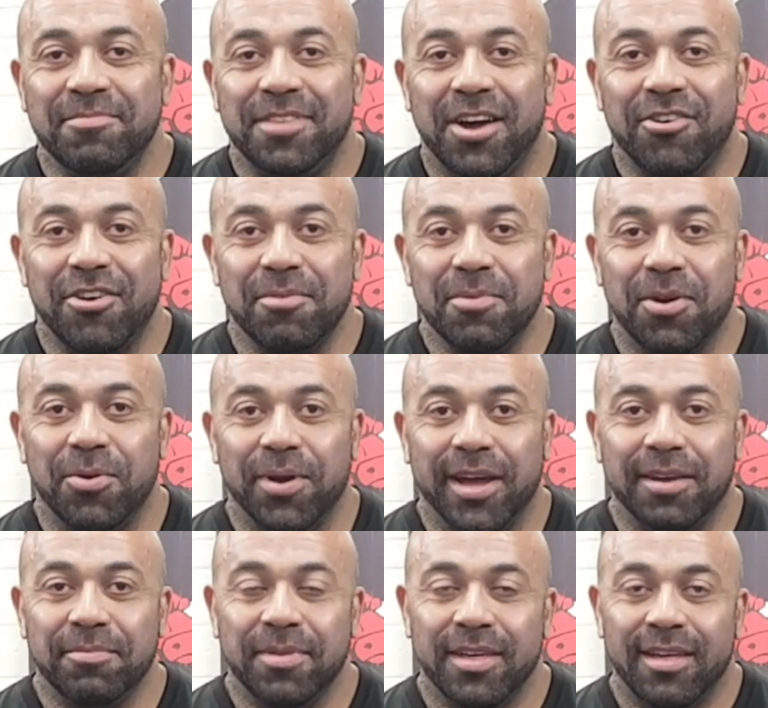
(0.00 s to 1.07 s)
Delroy
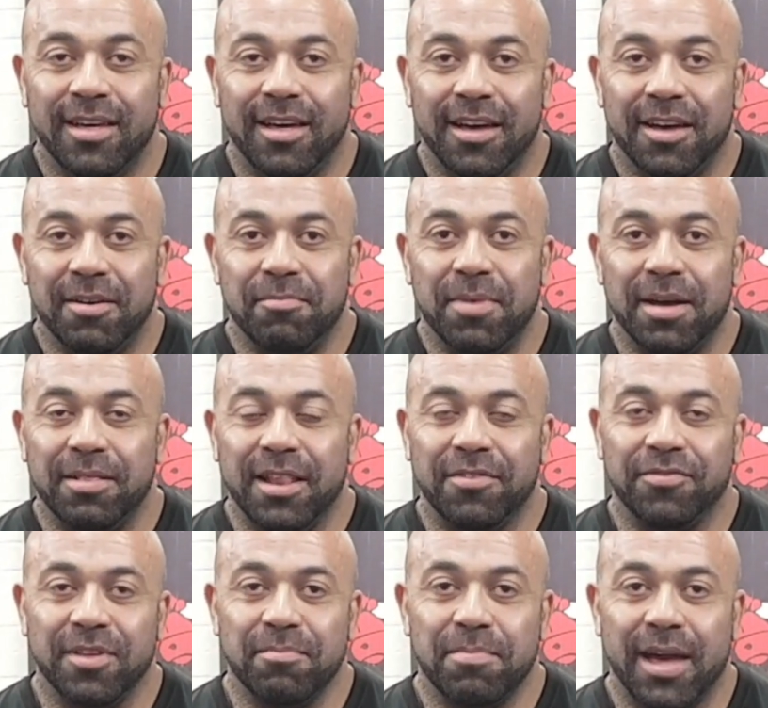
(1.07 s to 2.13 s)
McQueen. My
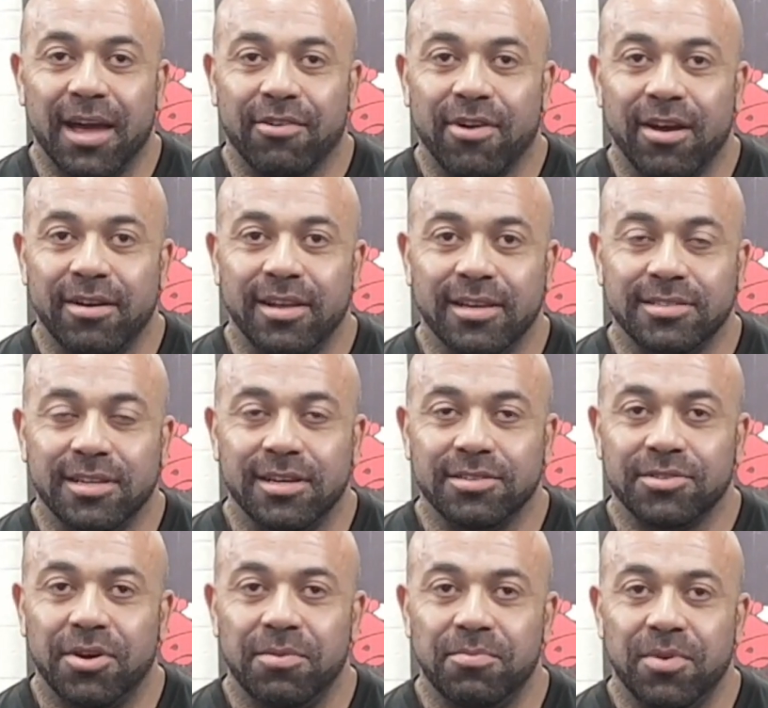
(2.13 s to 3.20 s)
lifting background is I was
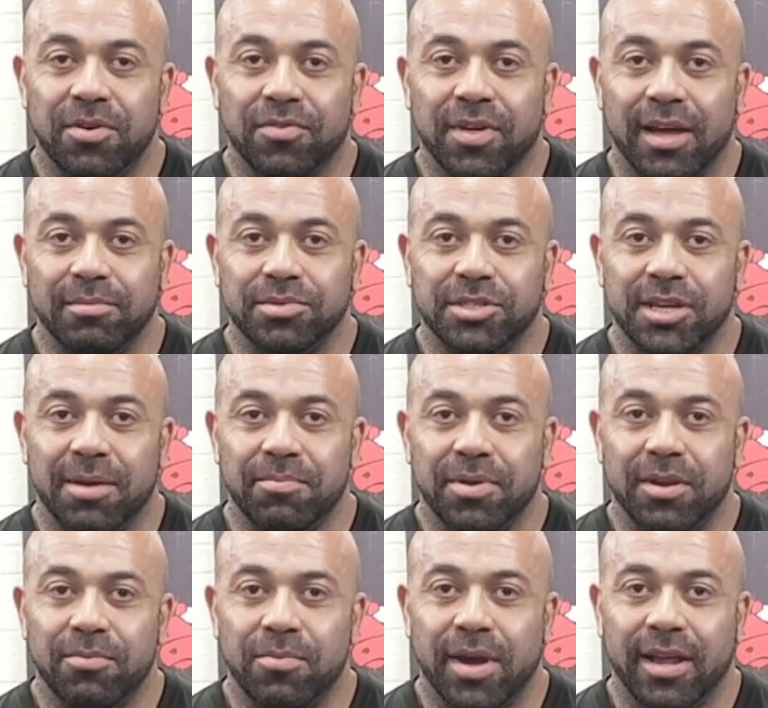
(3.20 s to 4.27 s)
Commonwealth Games
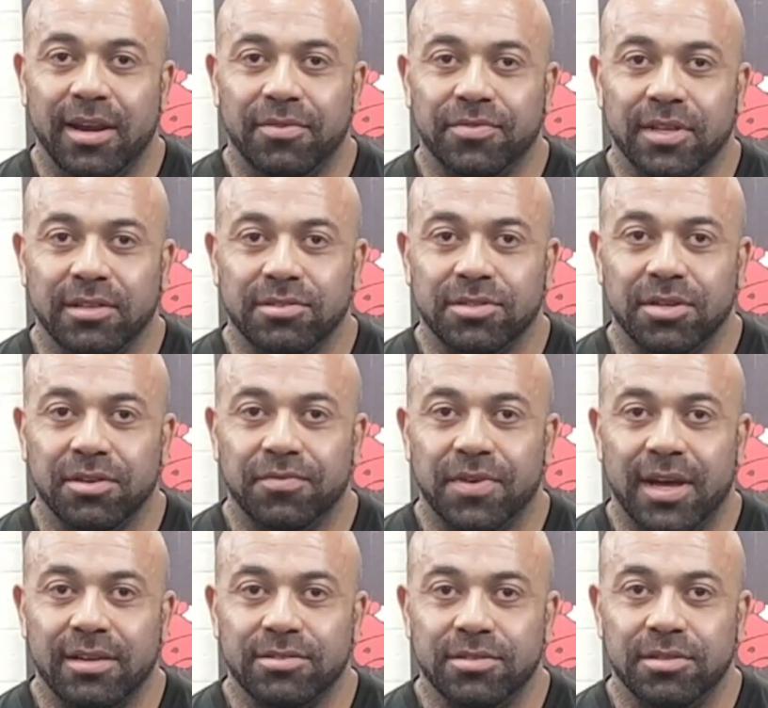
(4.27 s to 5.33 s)
champion in weightlifting in
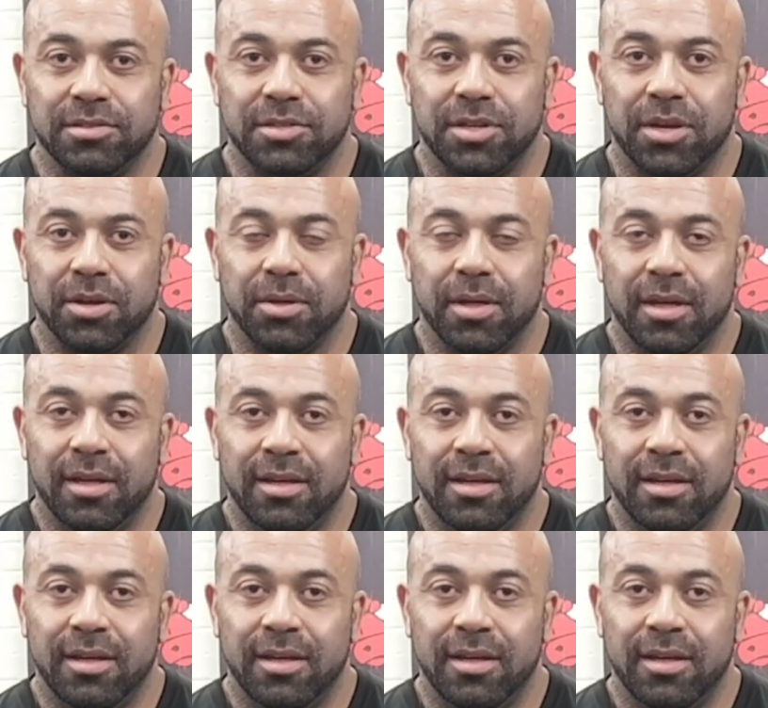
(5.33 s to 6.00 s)
2002.